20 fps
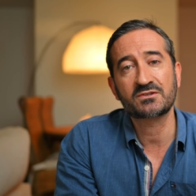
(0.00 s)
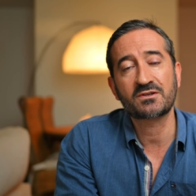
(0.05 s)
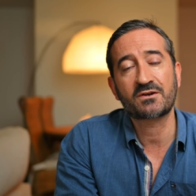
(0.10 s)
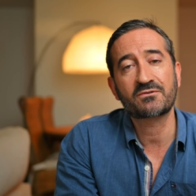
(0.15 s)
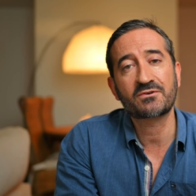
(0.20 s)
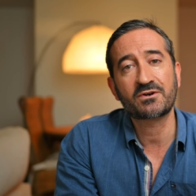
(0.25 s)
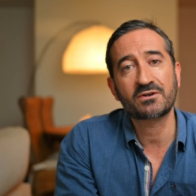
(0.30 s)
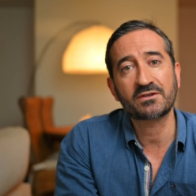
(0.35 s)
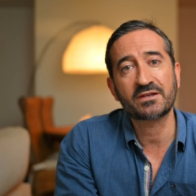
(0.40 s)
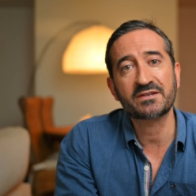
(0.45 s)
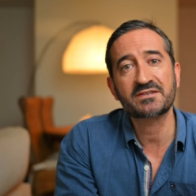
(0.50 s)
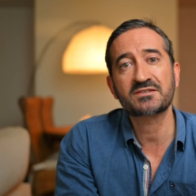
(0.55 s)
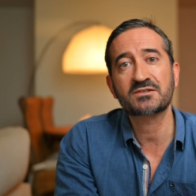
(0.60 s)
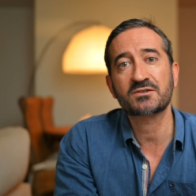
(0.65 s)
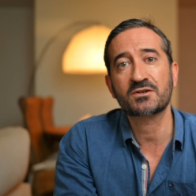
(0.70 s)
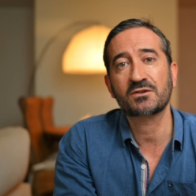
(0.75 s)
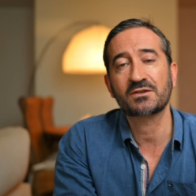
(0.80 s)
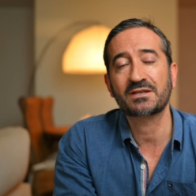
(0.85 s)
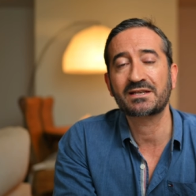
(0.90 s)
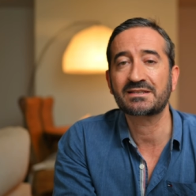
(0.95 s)
of
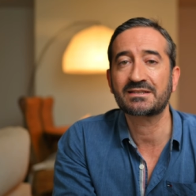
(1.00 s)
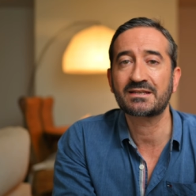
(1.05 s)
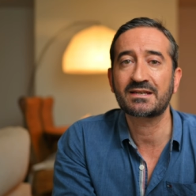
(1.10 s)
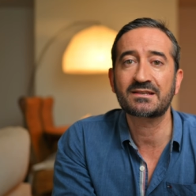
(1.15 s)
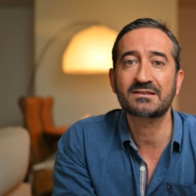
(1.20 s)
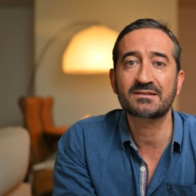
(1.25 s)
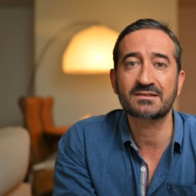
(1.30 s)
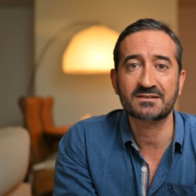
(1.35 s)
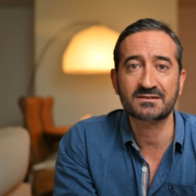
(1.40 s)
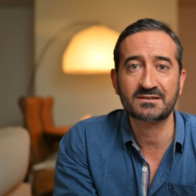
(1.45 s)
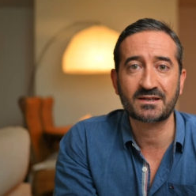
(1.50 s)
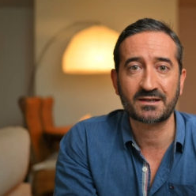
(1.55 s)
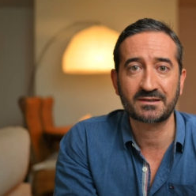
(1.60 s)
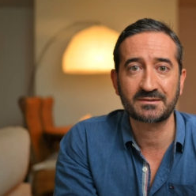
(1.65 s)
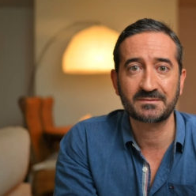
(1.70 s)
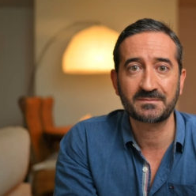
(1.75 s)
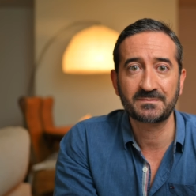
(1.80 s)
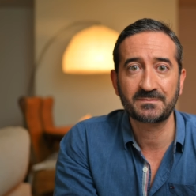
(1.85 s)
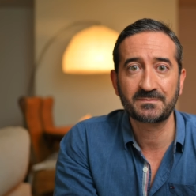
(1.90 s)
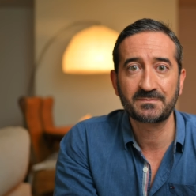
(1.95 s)
cholesterol in the
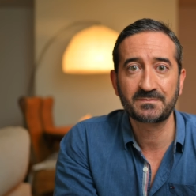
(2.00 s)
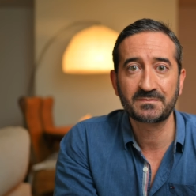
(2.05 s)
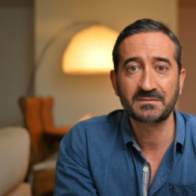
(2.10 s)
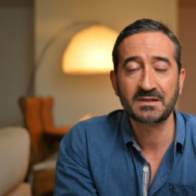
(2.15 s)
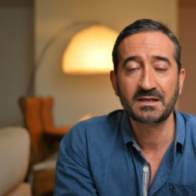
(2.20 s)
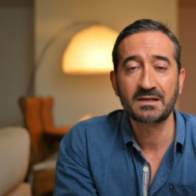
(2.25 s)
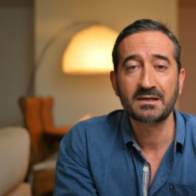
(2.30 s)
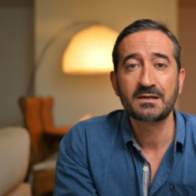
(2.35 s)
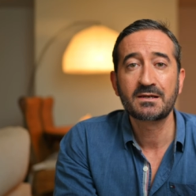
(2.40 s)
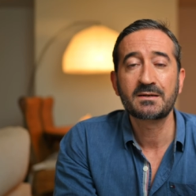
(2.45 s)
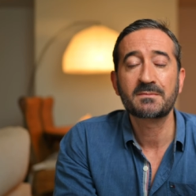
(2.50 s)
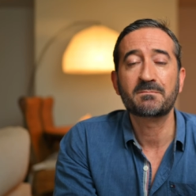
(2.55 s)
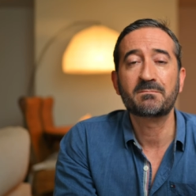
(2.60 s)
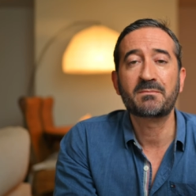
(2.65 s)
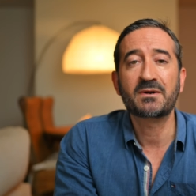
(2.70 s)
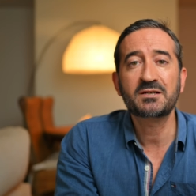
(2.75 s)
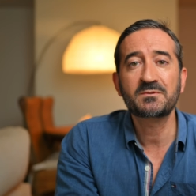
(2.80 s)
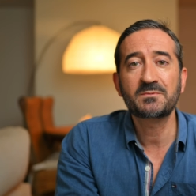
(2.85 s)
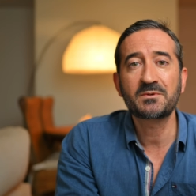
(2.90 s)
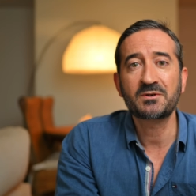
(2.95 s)
intestine.
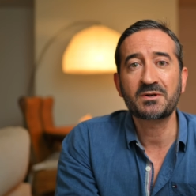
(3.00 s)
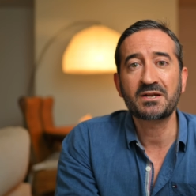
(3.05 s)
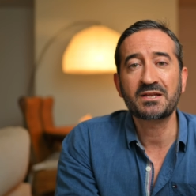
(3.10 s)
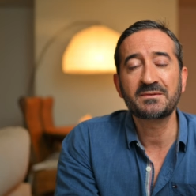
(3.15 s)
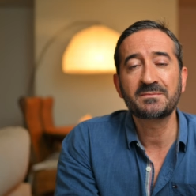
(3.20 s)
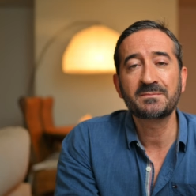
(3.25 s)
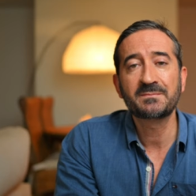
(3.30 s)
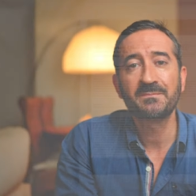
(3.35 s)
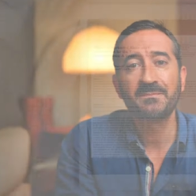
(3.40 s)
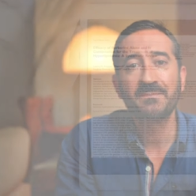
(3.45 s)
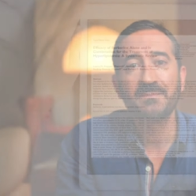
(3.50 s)
Berberine,